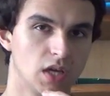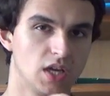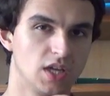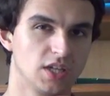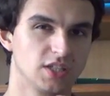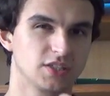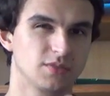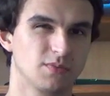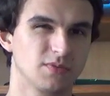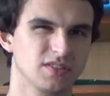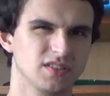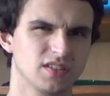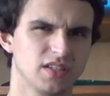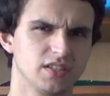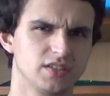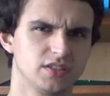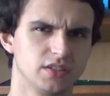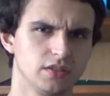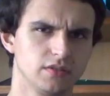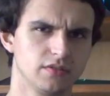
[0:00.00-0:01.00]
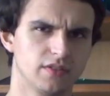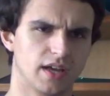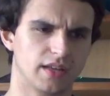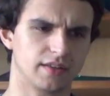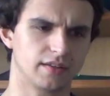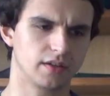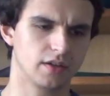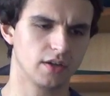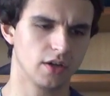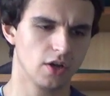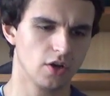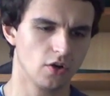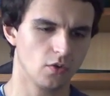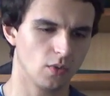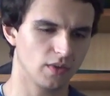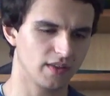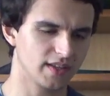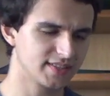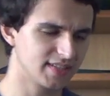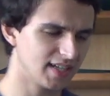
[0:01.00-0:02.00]
So what do they do then?
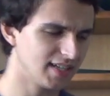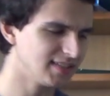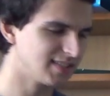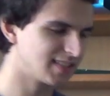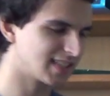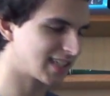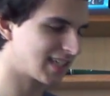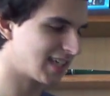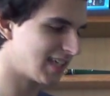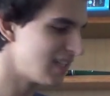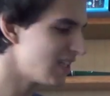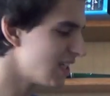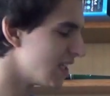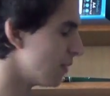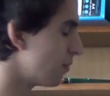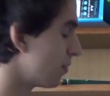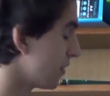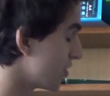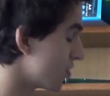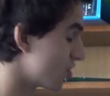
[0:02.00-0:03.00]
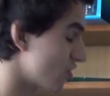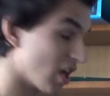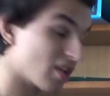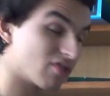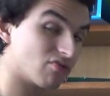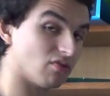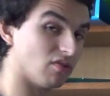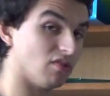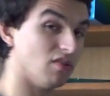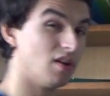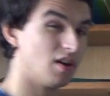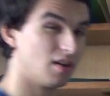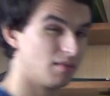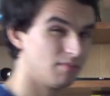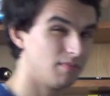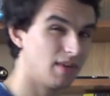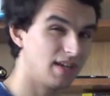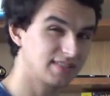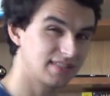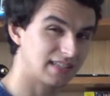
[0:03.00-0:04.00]
Well, they tend to keep, in general,
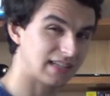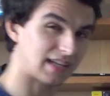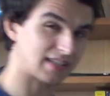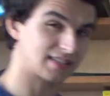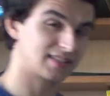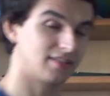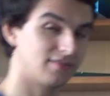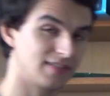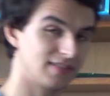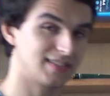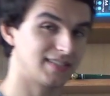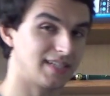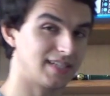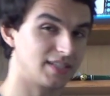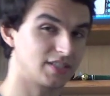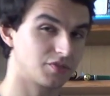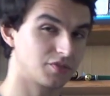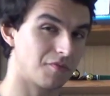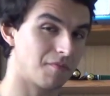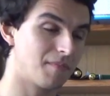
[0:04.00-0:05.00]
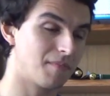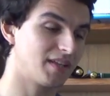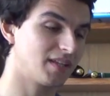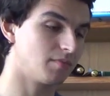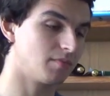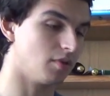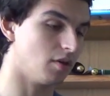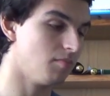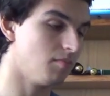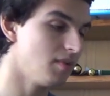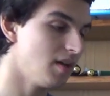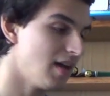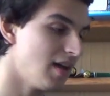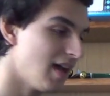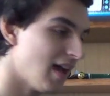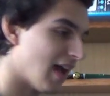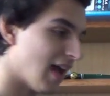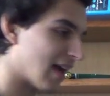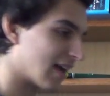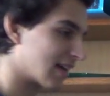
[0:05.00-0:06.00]
muscle activity to a minimum
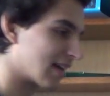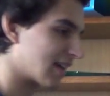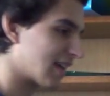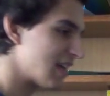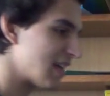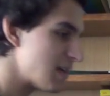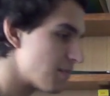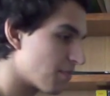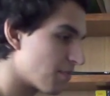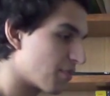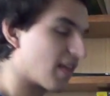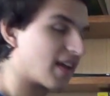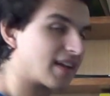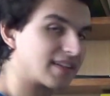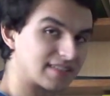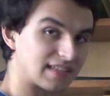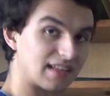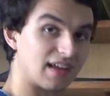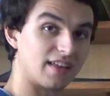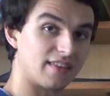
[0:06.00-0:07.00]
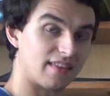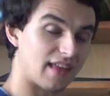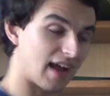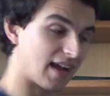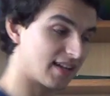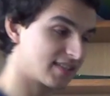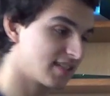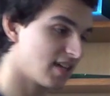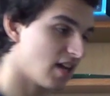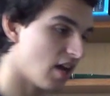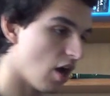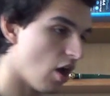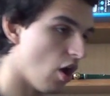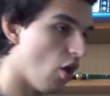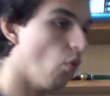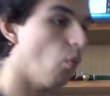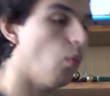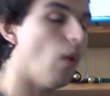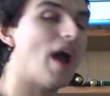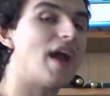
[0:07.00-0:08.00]
and keep things like that
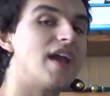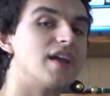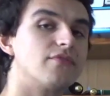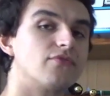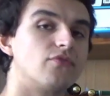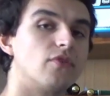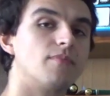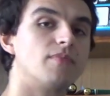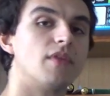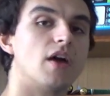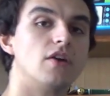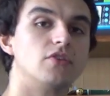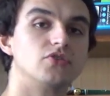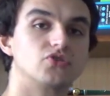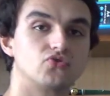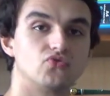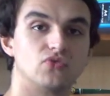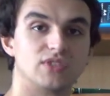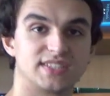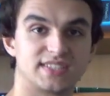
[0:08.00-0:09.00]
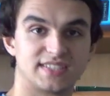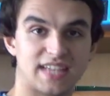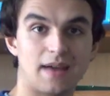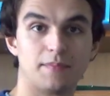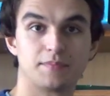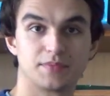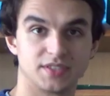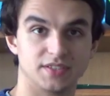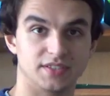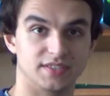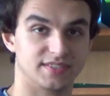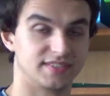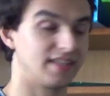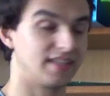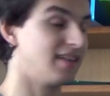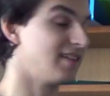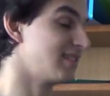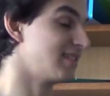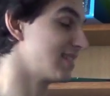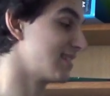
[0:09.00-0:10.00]
away from those receptors
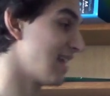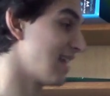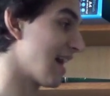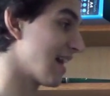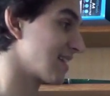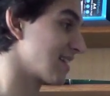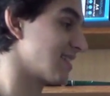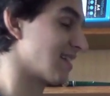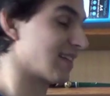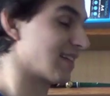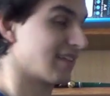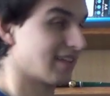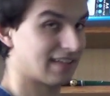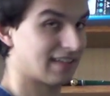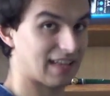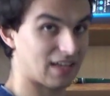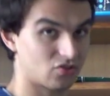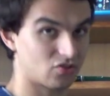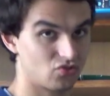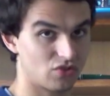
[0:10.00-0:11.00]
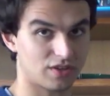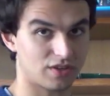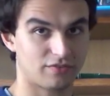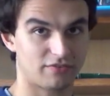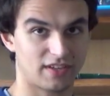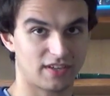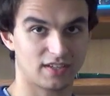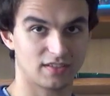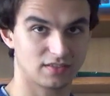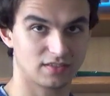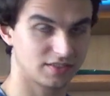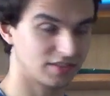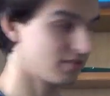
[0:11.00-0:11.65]
that are detecting the electric field.